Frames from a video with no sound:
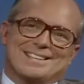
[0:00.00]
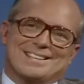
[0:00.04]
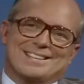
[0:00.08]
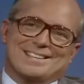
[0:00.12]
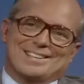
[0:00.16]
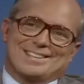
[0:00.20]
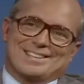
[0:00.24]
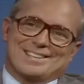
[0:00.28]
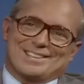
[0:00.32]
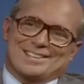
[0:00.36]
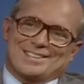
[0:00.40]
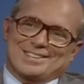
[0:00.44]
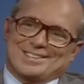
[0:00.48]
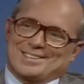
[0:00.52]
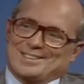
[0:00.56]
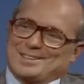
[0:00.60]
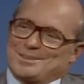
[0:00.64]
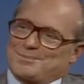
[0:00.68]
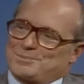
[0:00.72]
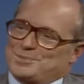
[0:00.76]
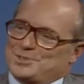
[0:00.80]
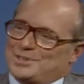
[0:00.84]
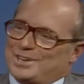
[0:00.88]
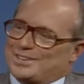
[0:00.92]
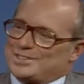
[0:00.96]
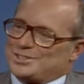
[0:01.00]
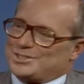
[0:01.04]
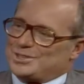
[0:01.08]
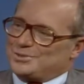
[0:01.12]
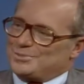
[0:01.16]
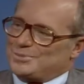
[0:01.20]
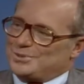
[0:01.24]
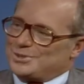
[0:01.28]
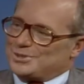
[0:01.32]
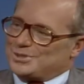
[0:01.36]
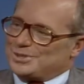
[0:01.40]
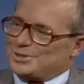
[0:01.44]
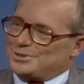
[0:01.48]
uh,
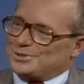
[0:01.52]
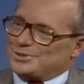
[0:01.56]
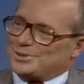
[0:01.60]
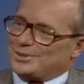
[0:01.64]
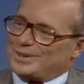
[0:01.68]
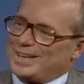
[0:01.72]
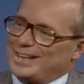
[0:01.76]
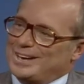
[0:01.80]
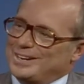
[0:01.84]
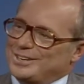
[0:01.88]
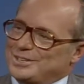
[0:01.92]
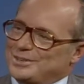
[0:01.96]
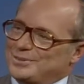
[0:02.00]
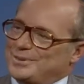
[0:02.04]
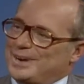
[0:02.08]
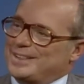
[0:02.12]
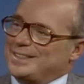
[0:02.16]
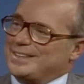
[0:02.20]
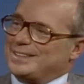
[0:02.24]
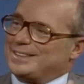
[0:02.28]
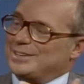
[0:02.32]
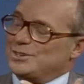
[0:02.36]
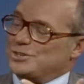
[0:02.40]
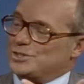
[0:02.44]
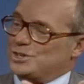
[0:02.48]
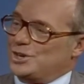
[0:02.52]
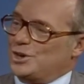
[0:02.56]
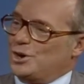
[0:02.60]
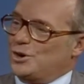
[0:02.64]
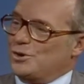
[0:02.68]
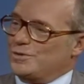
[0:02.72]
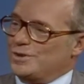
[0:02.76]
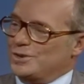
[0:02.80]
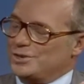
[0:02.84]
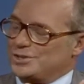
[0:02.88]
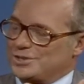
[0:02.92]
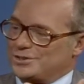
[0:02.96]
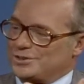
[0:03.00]
objectionable social attitude. I think there's an
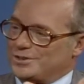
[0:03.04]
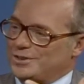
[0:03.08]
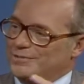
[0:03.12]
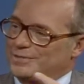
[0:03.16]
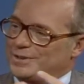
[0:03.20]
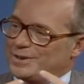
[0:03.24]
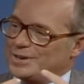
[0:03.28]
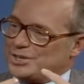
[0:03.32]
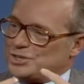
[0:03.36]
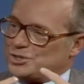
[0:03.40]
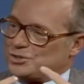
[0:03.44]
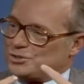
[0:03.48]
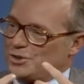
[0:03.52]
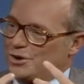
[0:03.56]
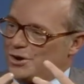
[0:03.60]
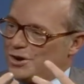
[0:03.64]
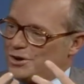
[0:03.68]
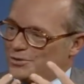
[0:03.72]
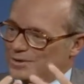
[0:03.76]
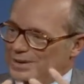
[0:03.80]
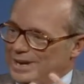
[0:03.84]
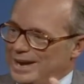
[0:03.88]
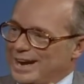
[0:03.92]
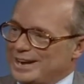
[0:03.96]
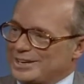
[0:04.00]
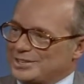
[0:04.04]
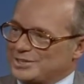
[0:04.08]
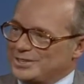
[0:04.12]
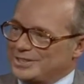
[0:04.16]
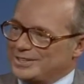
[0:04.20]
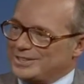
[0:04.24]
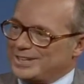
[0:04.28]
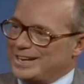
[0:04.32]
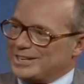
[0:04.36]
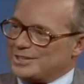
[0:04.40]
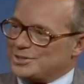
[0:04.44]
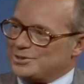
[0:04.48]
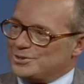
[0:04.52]
oh, there's a, a, very strong reaction
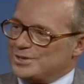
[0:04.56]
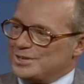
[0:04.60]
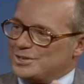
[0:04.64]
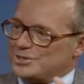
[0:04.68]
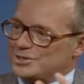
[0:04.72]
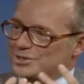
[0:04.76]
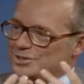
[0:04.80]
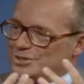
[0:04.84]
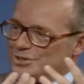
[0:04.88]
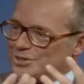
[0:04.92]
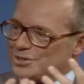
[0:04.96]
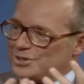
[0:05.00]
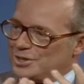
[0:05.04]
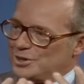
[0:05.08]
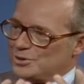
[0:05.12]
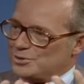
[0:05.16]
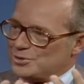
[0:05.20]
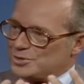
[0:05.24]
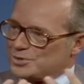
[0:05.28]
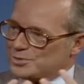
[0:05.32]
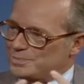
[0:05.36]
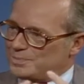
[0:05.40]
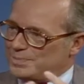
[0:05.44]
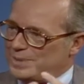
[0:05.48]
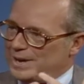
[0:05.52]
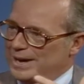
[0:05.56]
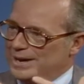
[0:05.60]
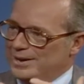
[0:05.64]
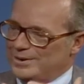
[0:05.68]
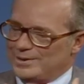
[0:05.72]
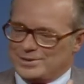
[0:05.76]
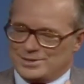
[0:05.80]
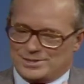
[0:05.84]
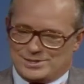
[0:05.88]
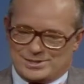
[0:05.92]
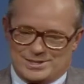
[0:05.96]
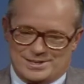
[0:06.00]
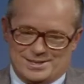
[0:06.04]
in that tradition to those
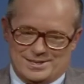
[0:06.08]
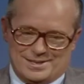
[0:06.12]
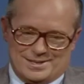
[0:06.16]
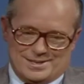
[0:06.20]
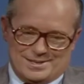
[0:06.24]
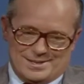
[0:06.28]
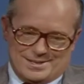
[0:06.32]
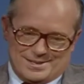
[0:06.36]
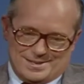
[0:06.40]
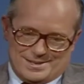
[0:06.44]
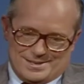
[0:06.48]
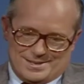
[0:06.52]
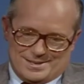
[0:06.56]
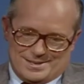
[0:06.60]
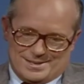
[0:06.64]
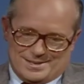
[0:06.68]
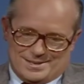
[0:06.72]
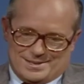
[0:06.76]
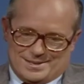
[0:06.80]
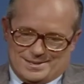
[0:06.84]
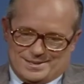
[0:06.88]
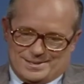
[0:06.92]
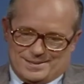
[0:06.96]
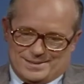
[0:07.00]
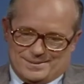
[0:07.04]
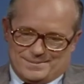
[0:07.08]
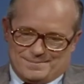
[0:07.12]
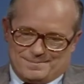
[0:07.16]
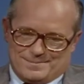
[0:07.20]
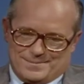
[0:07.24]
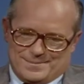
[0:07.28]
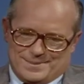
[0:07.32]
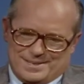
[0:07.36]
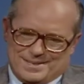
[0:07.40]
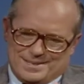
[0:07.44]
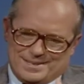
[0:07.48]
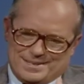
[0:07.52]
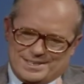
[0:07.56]
patterns. Uh,
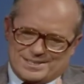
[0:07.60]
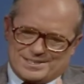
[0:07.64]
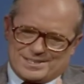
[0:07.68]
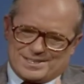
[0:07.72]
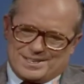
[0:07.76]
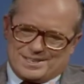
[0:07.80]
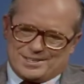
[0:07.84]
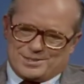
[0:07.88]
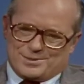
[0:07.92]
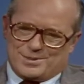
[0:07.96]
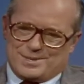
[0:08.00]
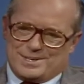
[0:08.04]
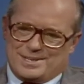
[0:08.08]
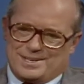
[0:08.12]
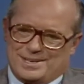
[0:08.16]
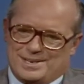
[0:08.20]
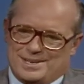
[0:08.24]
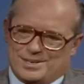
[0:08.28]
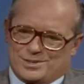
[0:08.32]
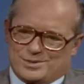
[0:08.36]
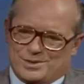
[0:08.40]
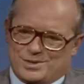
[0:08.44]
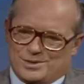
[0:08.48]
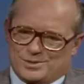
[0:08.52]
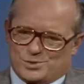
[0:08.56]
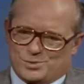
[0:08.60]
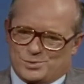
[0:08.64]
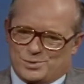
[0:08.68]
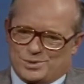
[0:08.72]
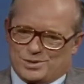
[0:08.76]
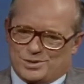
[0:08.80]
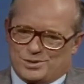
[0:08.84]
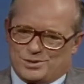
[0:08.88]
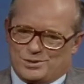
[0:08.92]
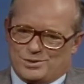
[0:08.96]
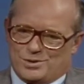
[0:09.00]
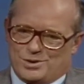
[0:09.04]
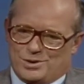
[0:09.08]
in this country, as, as
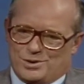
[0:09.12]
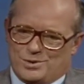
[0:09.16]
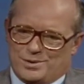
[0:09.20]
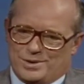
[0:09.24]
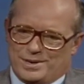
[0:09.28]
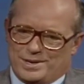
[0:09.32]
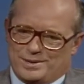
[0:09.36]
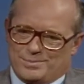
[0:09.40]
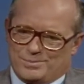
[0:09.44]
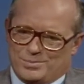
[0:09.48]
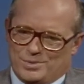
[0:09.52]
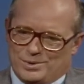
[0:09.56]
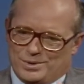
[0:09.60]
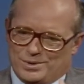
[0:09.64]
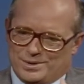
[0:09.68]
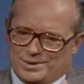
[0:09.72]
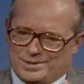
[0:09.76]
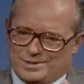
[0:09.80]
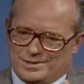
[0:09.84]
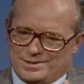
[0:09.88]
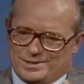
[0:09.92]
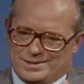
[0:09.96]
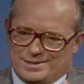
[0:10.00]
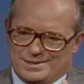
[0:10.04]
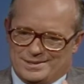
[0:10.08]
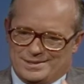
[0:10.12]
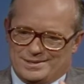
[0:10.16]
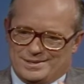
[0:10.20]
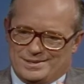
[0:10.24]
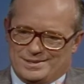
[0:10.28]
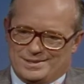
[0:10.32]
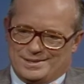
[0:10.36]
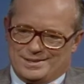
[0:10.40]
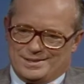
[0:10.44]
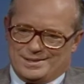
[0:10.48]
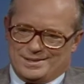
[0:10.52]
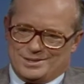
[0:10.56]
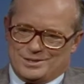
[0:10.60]
we're growing more
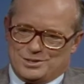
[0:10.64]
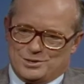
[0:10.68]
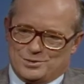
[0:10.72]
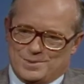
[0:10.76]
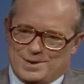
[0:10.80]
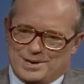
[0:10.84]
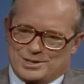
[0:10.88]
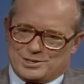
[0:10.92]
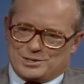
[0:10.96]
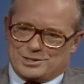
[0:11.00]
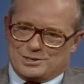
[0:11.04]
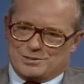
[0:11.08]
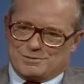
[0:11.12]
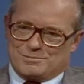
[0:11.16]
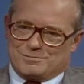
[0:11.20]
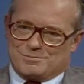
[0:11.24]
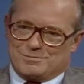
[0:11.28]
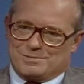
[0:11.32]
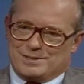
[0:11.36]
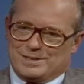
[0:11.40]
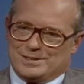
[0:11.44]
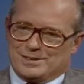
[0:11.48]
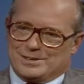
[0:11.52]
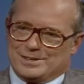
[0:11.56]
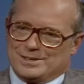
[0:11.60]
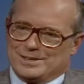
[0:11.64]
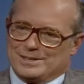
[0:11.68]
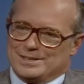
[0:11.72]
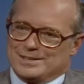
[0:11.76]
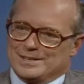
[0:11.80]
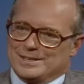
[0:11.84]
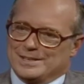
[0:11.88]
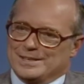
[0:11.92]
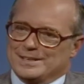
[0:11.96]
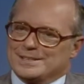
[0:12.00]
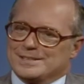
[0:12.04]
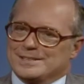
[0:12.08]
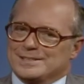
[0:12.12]
uh, in a direction of feeling
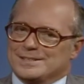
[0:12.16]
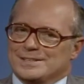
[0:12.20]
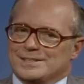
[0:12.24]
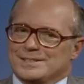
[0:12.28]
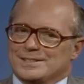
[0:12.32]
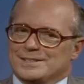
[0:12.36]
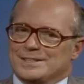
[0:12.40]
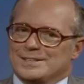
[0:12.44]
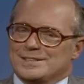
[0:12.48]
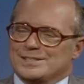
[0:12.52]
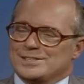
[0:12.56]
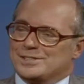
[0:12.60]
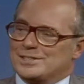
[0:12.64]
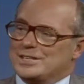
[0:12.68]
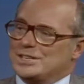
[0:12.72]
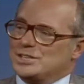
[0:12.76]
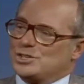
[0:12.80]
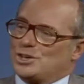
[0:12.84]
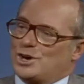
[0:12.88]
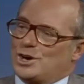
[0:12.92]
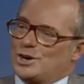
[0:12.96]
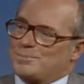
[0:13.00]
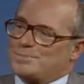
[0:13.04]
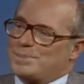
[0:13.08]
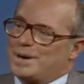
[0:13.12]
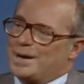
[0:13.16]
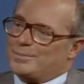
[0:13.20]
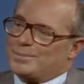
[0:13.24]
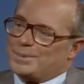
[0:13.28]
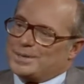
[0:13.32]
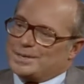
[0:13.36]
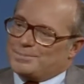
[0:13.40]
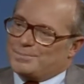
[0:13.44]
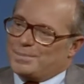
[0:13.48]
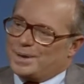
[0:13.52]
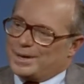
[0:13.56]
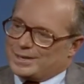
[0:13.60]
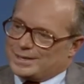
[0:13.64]
that uh, these, these are
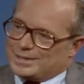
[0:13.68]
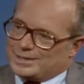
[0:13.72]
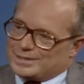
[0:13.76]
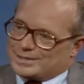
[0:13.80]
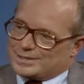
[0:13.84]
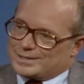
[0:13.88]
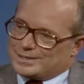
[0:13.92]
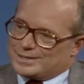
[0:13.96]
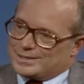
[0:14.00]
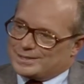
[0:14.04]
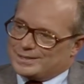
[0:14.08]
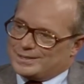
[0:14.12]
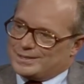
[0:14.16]
public monies,